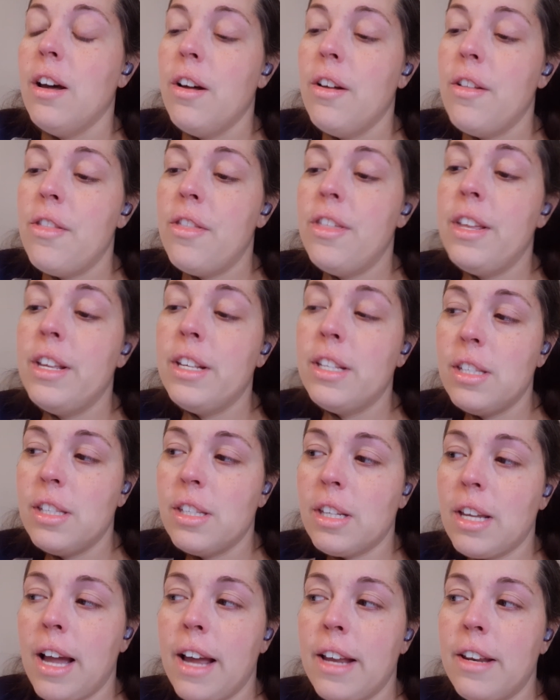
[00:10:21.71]
this
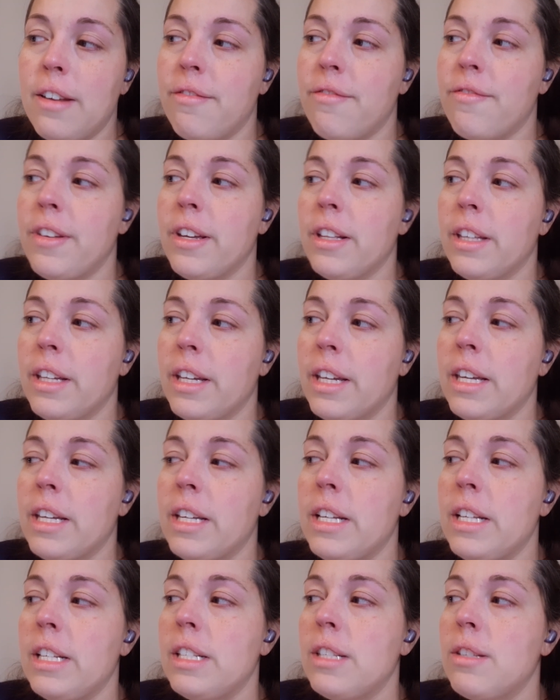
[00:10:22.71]
kind of feeling
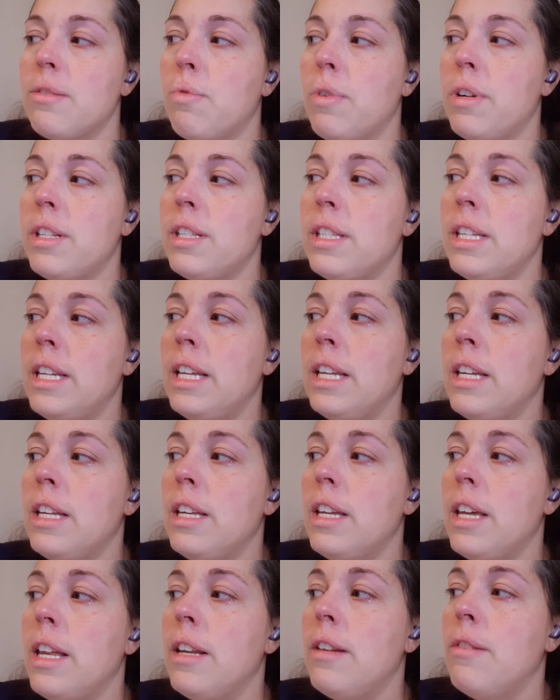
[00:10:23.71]
is what's needed
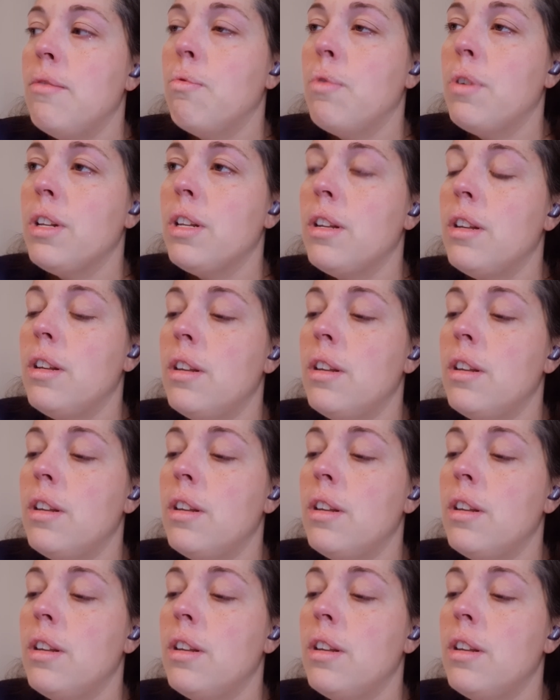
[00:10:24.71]
and what